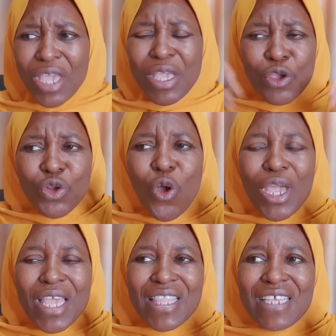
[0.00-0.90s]
you
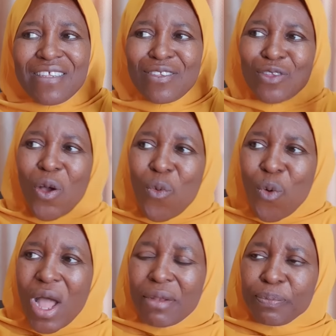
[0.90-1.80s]
know this is
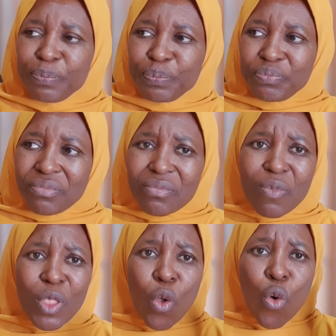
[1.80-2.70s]
someone
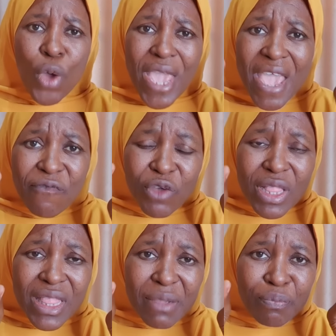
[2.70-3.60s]
who
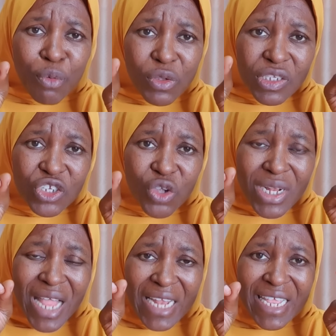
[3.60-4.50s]
even the
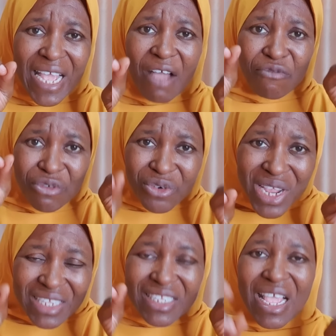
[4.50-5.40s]
position that they have
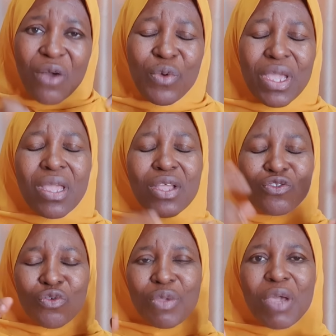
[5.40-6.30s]
rigged their way
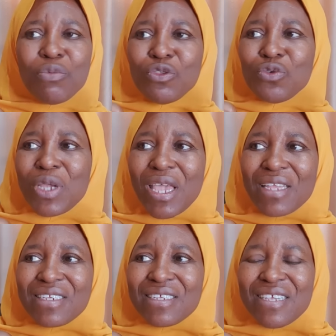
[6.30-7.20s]
to be able to
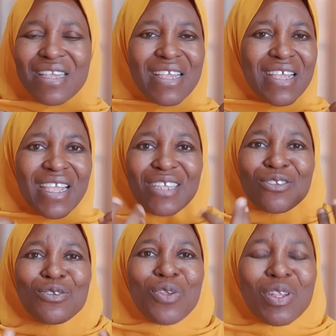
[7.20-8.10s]
get
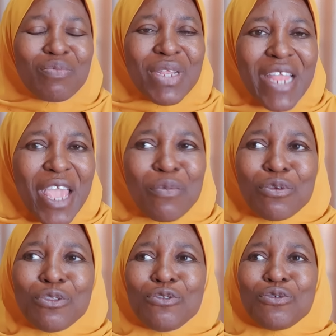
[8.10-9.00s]
he's not been
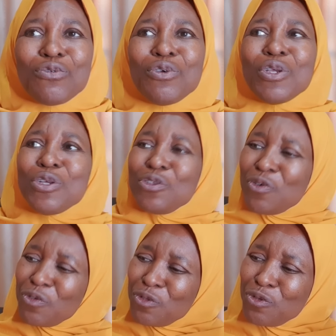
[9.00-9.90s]
able to
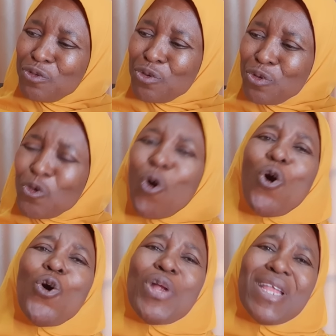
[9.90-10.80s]
to to, to
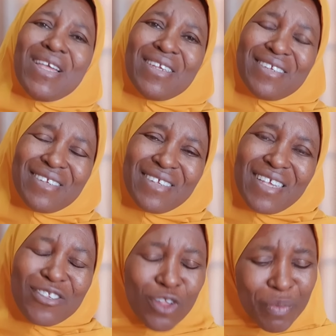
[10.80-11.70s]
own it.
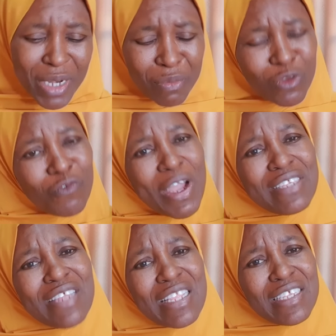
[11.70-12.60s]
He's not been able to
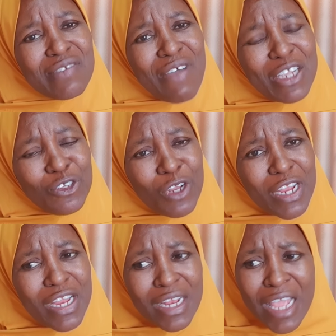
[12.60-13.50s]
find satisfaction
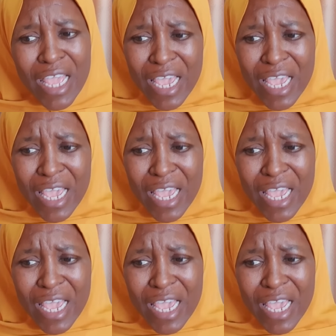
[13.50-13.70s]
in it.